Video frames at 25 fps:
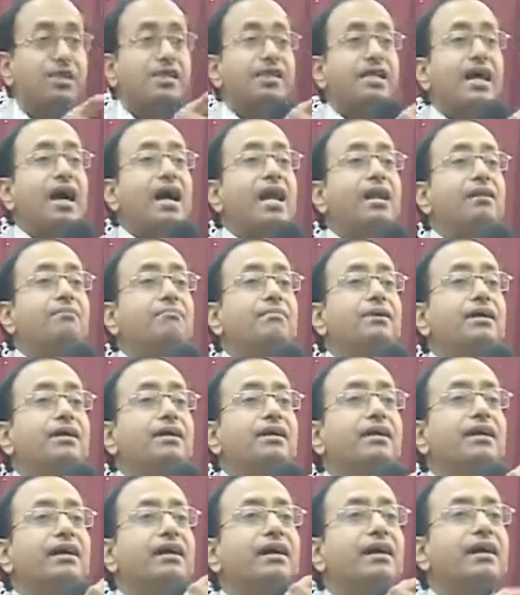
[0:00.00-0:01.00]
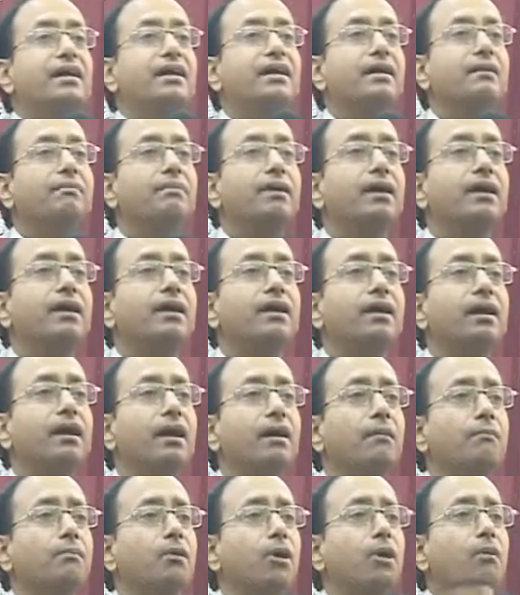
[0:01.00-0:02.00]
You shall be rebuilt.
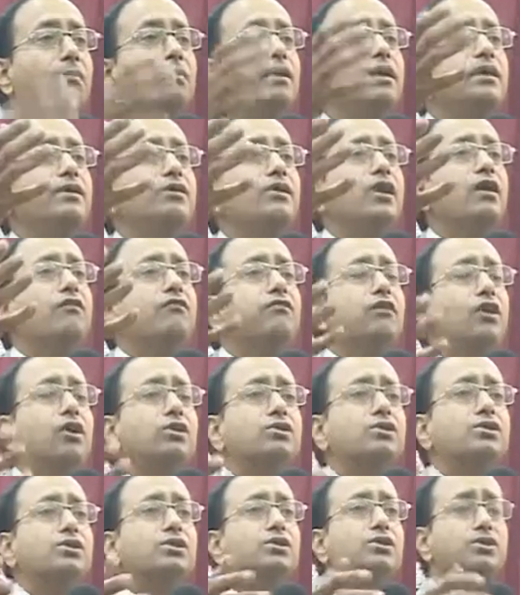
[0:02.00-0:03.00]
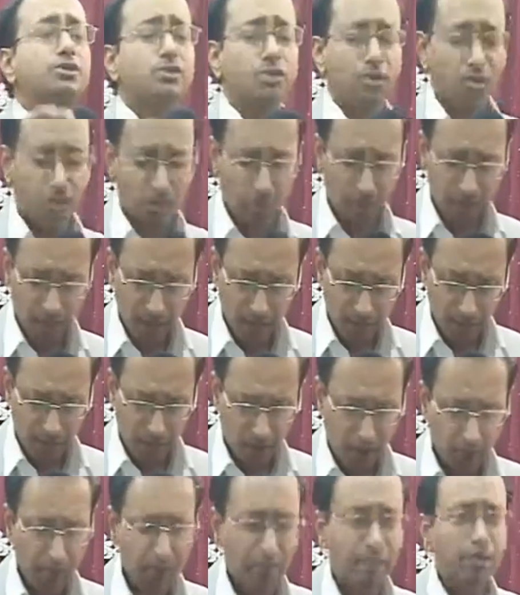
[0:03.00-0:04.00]
Probably you have lost your job.
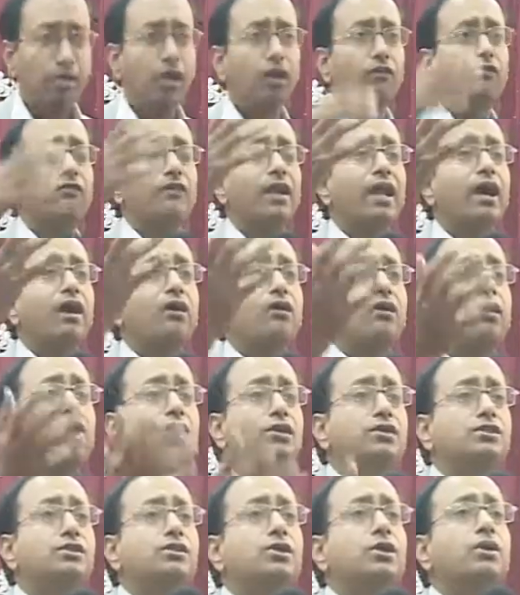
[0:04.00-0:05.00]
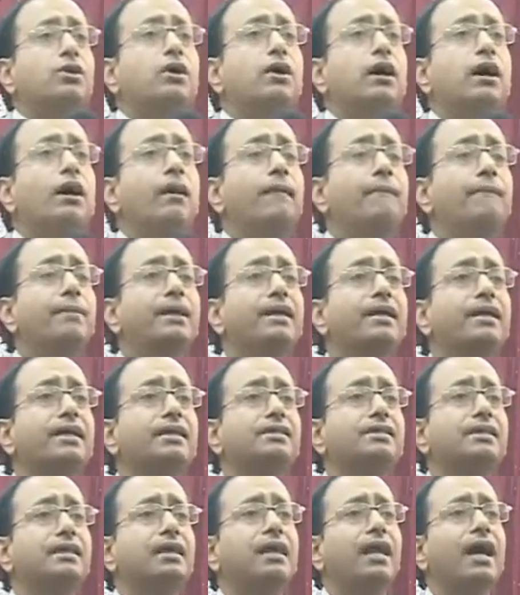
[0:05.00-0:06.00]
Probably you have lo- lost your
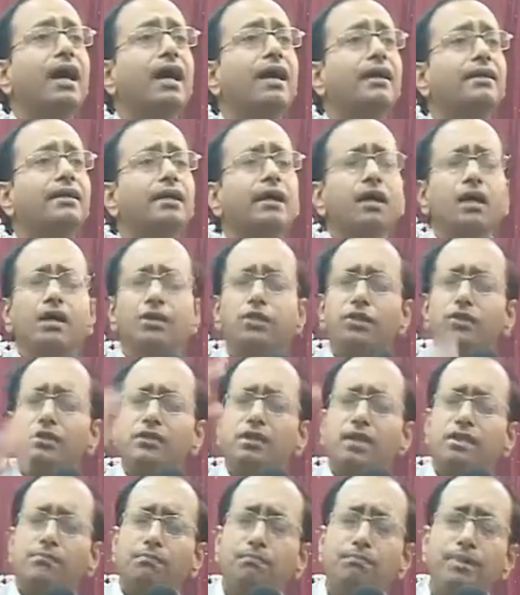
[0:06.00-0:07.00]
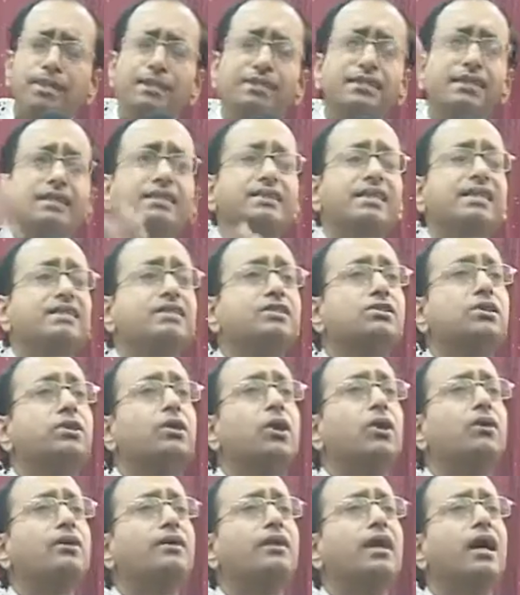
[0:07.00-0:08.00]
biggest client. You, the business has
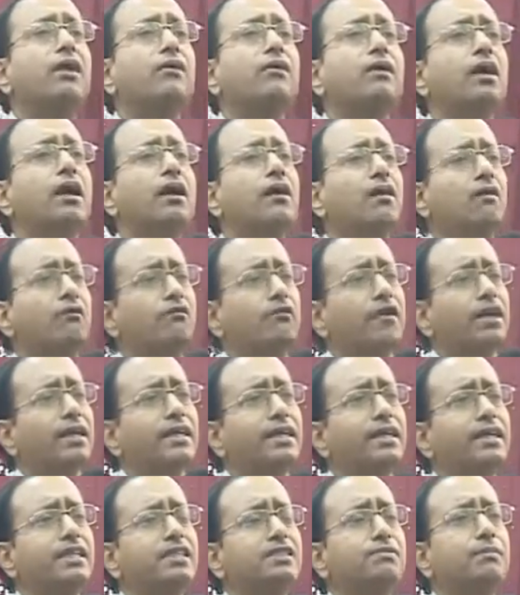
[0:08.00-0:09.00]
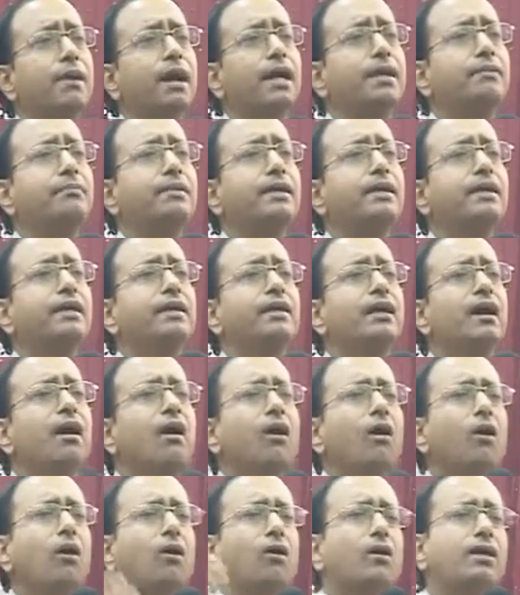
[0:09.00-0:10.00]
slowed down. Worries might be,
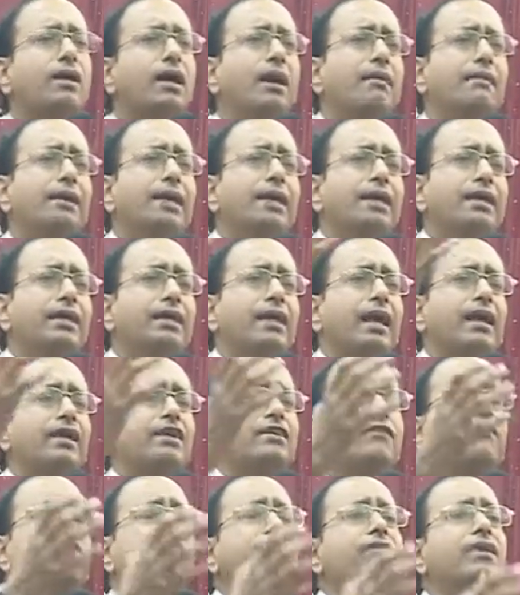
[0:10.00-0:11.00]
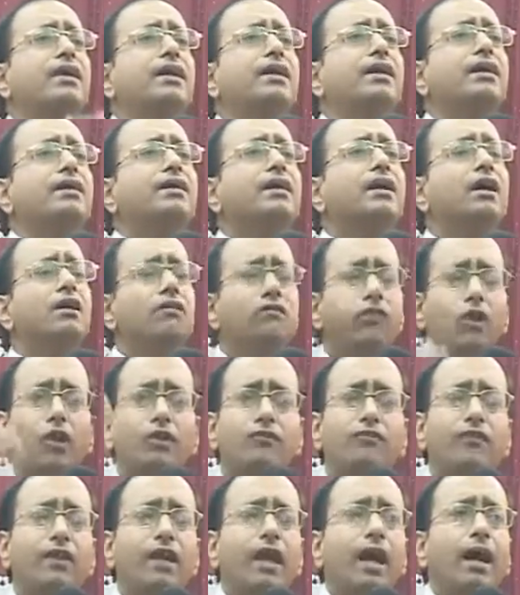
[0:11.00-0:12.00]
oh, coming like a flood.
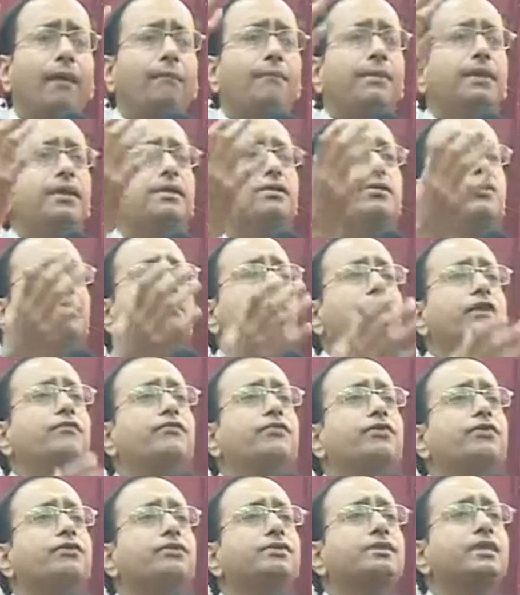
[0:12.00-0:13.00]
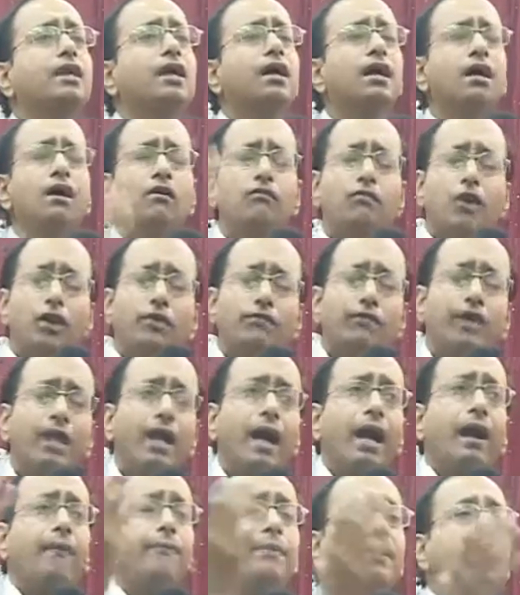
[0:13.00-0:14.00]
What will happen to my future? What
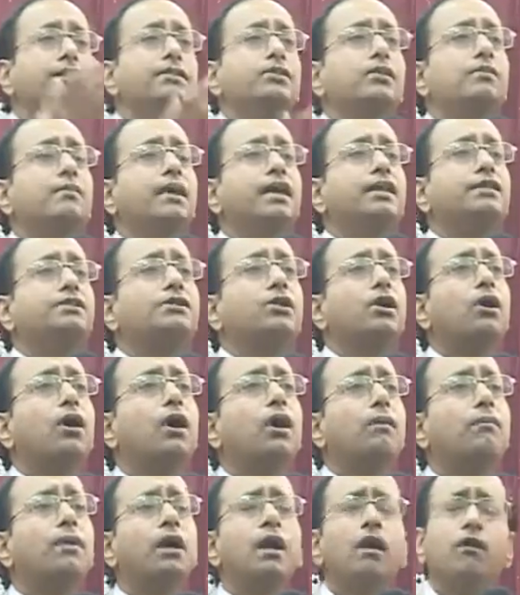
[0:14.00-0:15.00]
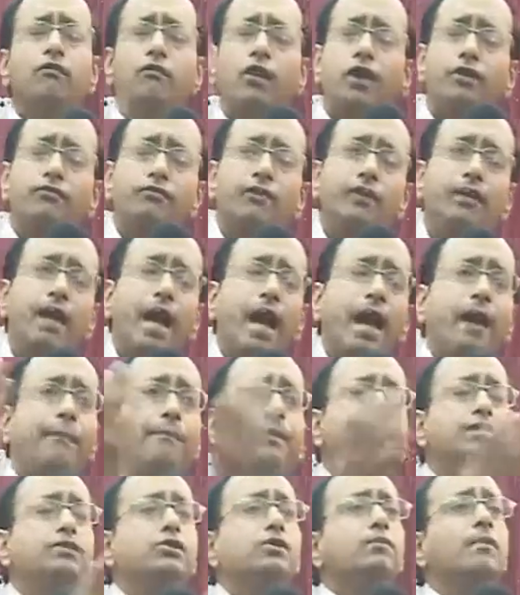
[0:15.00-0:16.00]
will happen to my job? What will
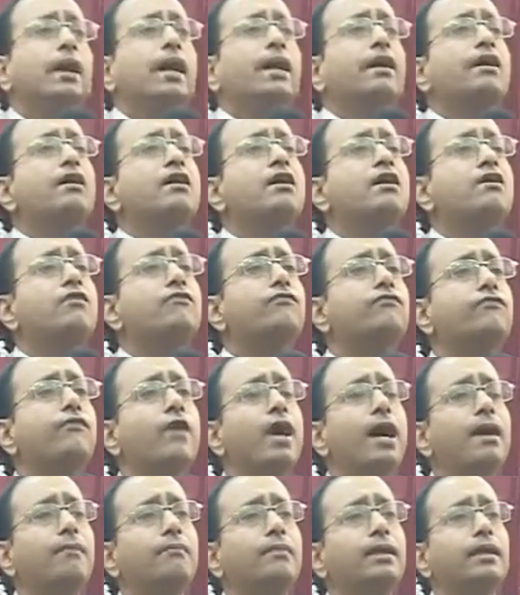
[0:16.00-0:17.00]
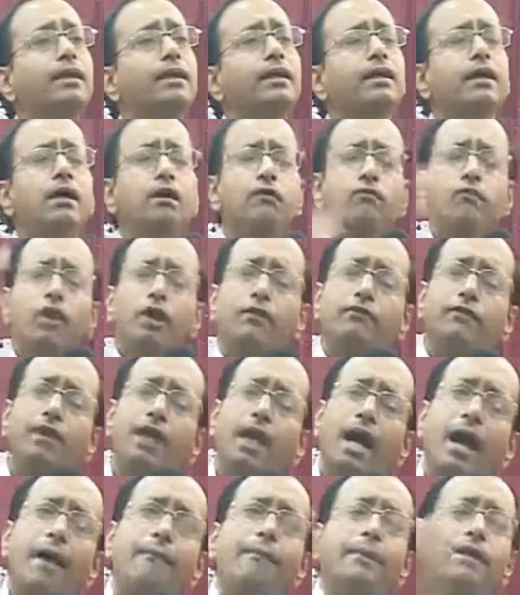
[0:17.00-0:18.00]
happen to my family? What
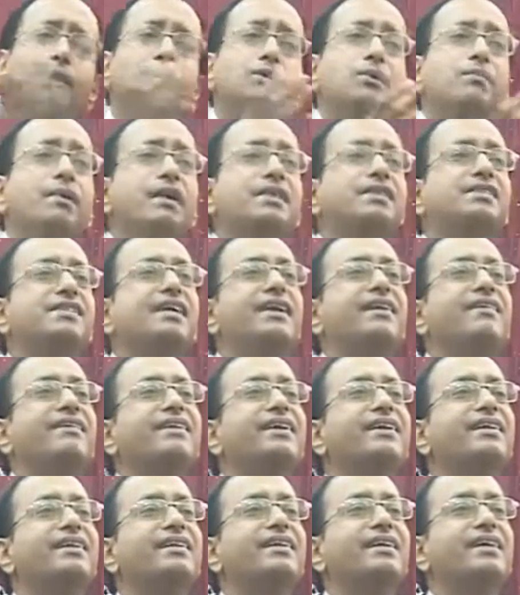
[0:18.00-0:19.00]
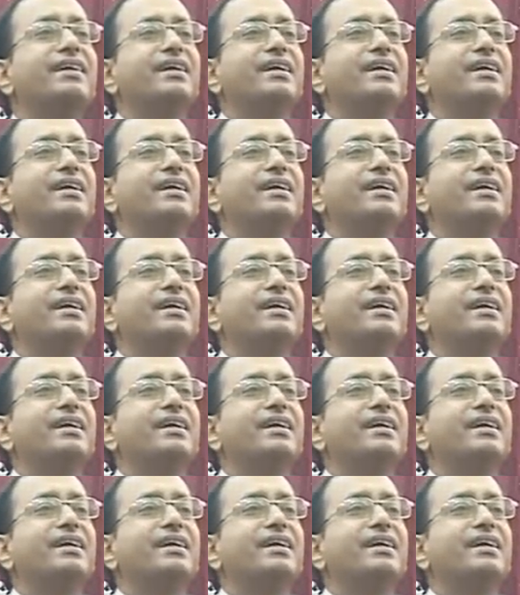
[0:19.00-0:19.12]
will happen to my children?